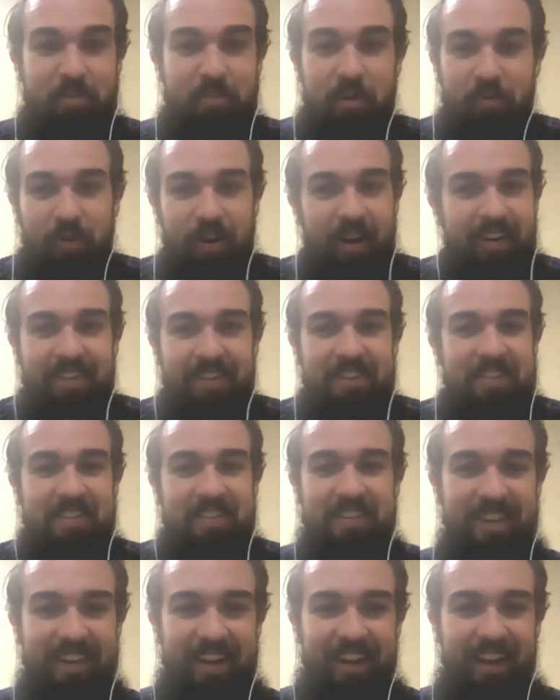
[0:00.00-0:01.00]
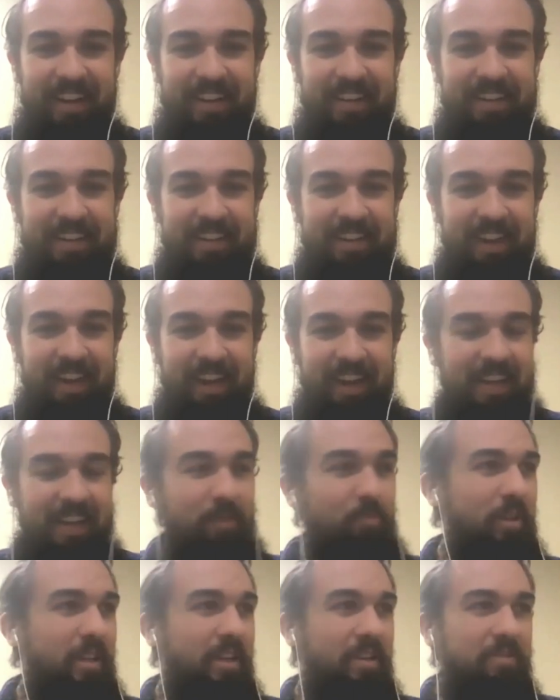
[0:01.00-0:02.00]
my friend and and he
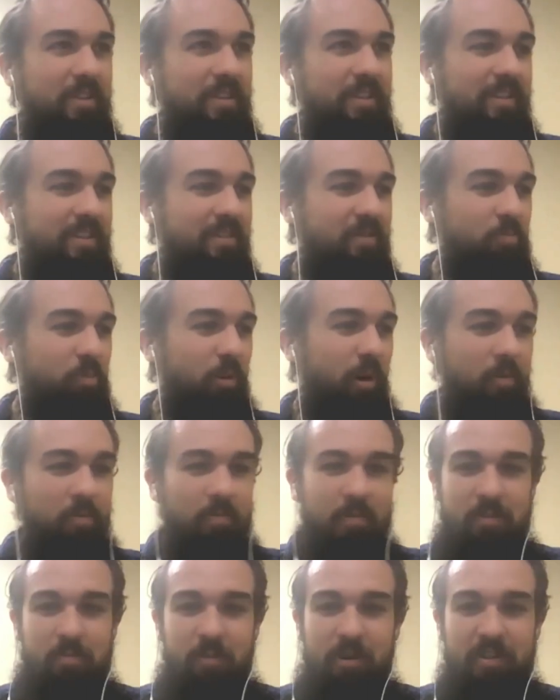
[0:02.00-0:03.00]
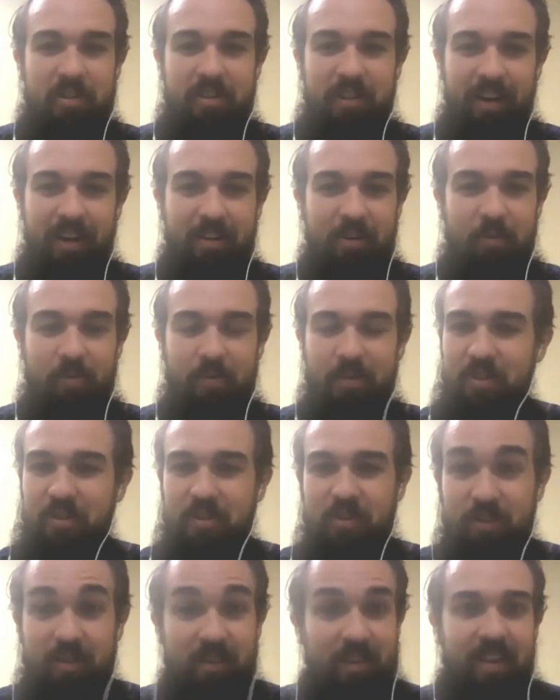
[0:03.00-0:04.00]
believes in this problem as much as I do, which is
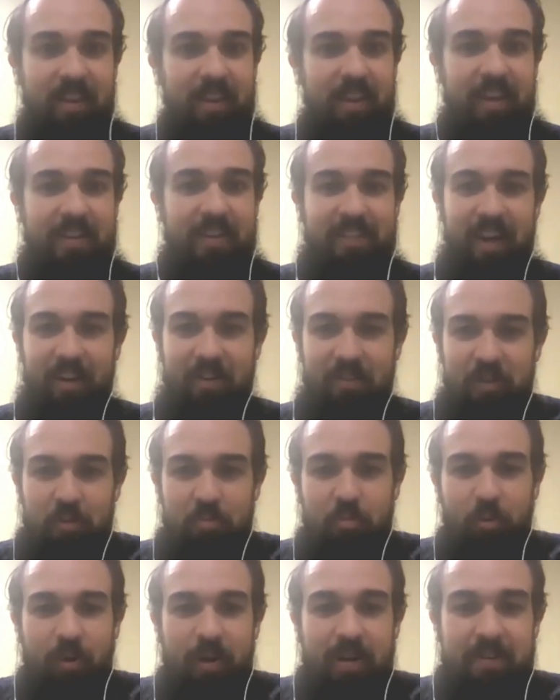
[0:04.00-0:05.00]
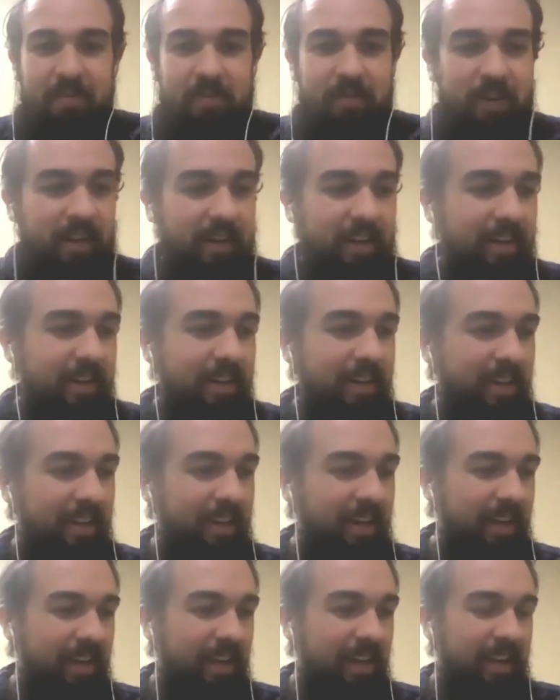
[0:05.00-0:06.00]
exactly the point of like
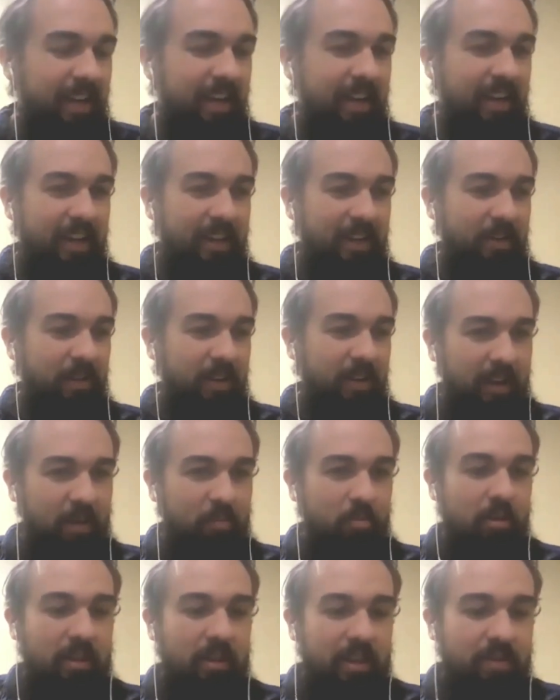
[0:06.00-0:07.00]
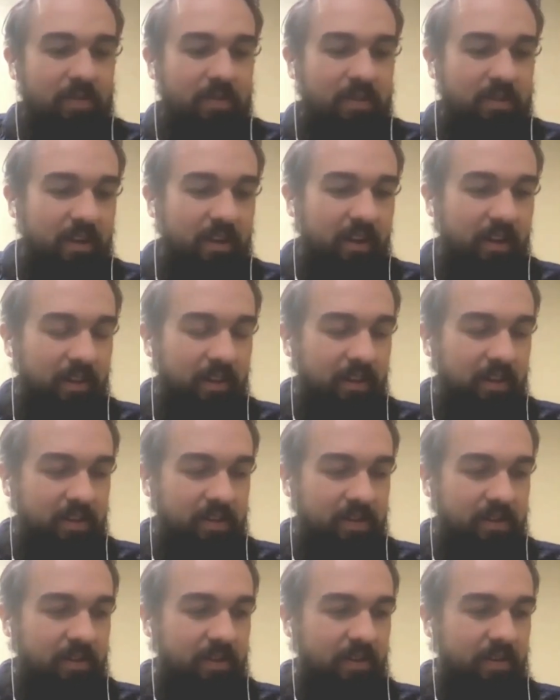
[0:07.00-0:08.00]
he he believes in
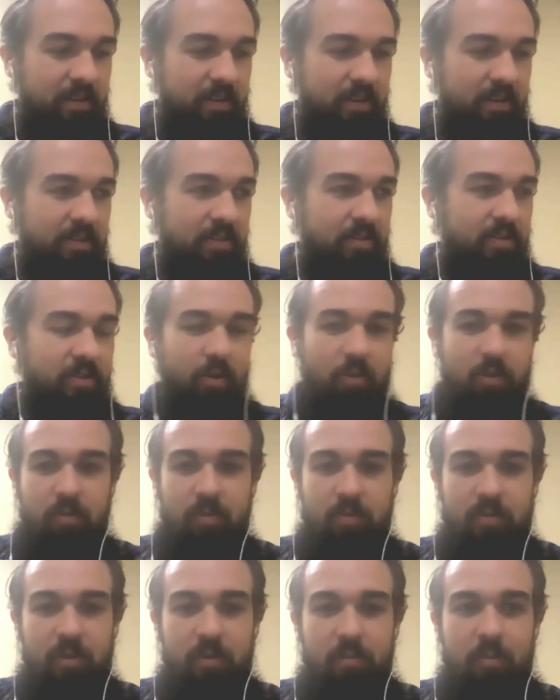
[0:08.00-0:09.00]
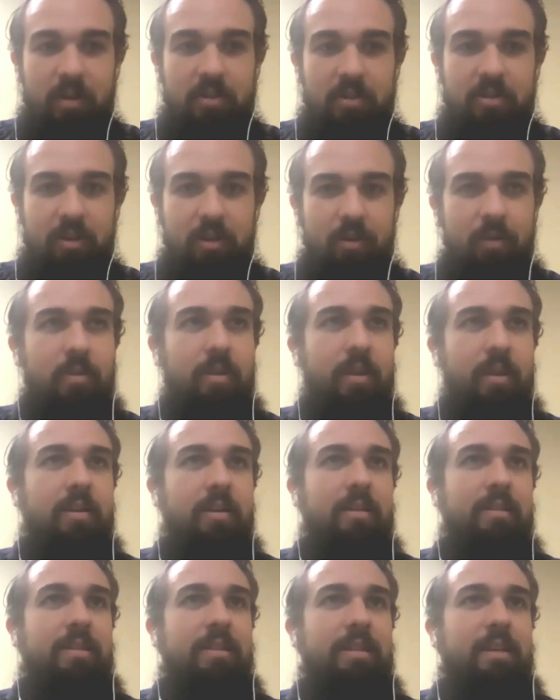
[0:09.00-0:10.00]
this so so much too
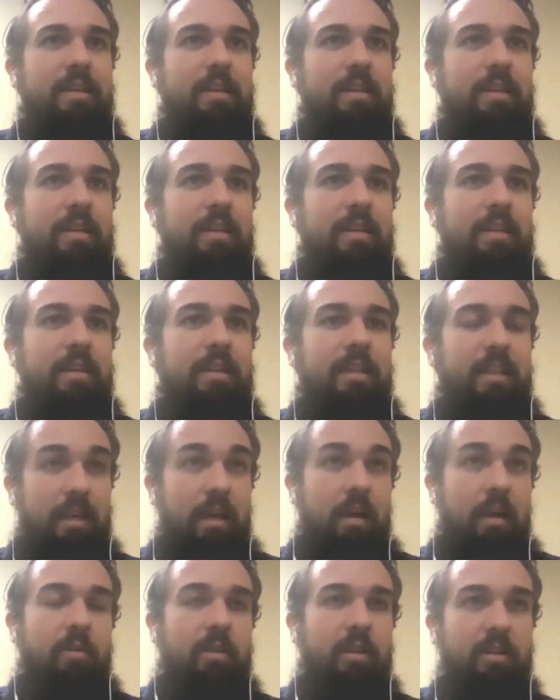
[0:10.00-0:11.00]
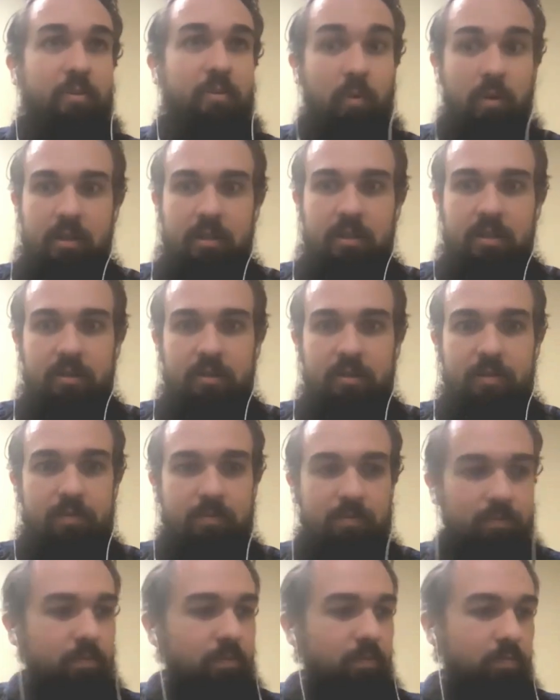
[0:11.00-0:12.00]
that I mean he's willing to
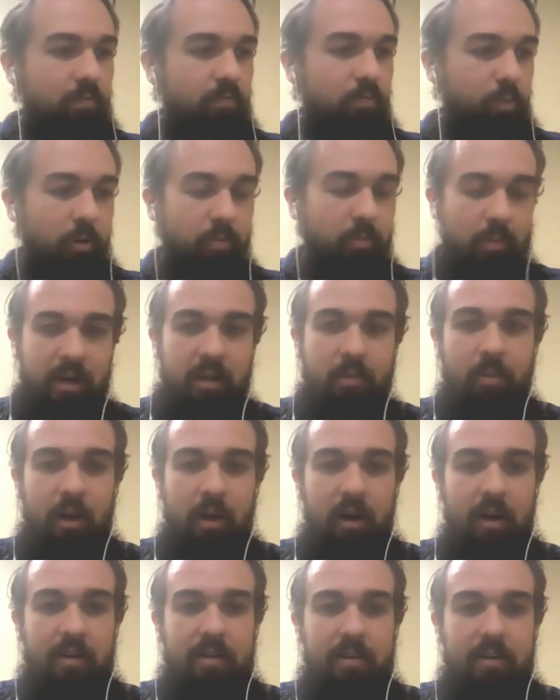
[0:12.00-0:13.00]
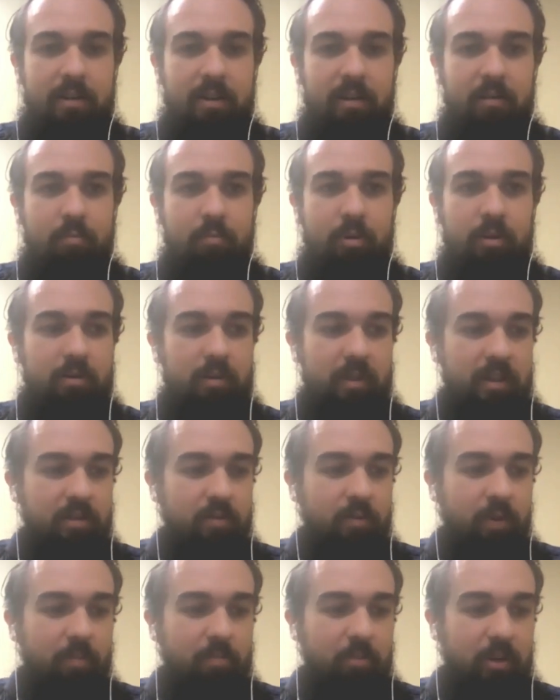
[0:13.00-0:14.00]
put money behind it and put his
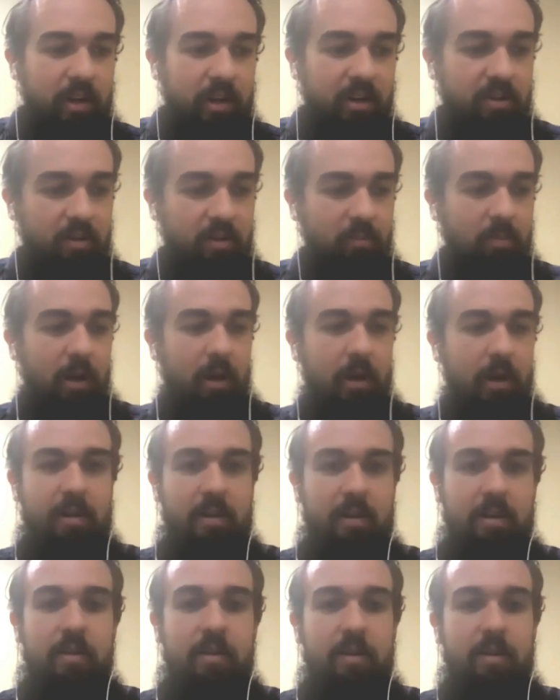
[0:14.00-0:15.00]
reputation behind it.